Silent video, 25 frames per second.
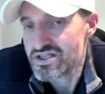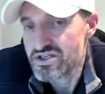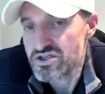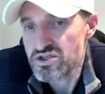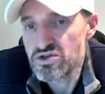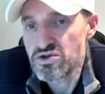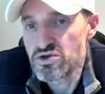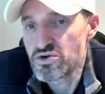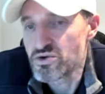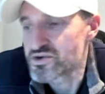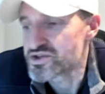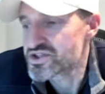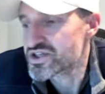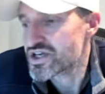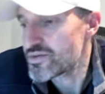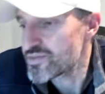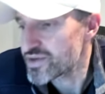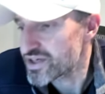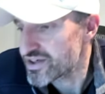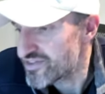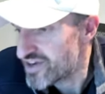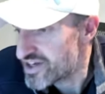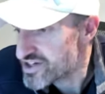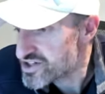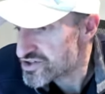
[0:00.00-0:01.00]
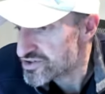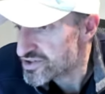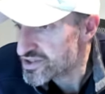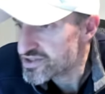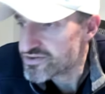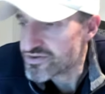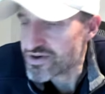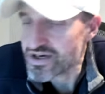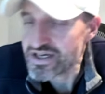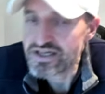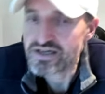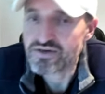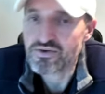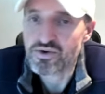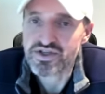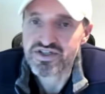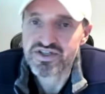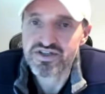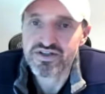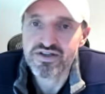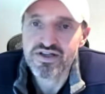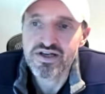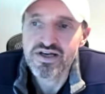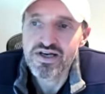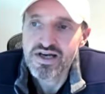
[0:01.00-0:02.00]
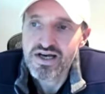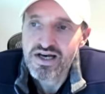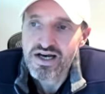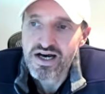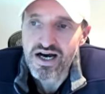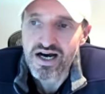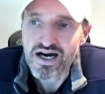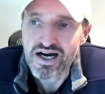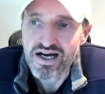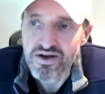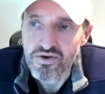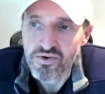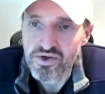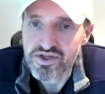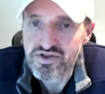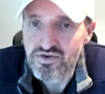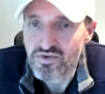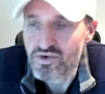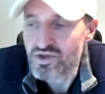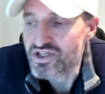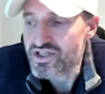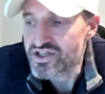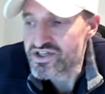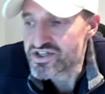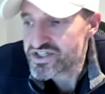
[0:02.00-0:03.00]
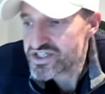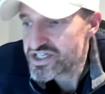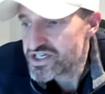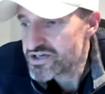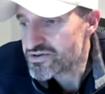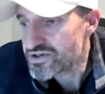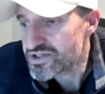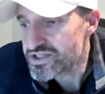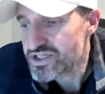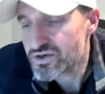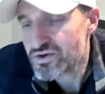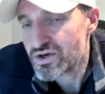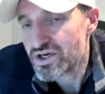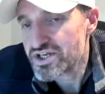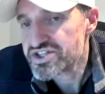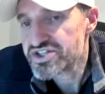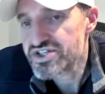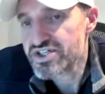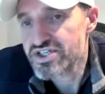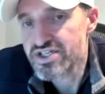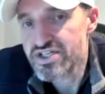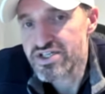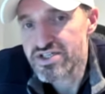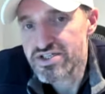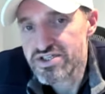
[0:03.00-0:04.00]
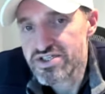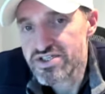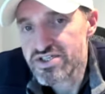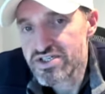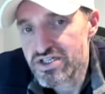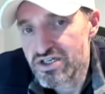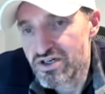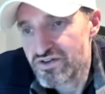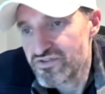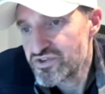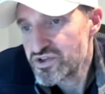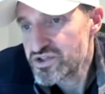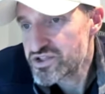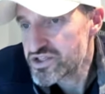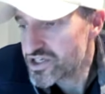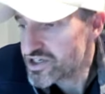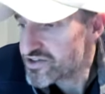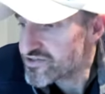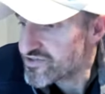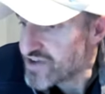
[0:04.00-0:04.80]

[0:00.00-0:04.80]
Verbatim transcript: you knew it was coming eventually, right? It wasn't, uh, it wasn't really a secret. The question is, you know, if you took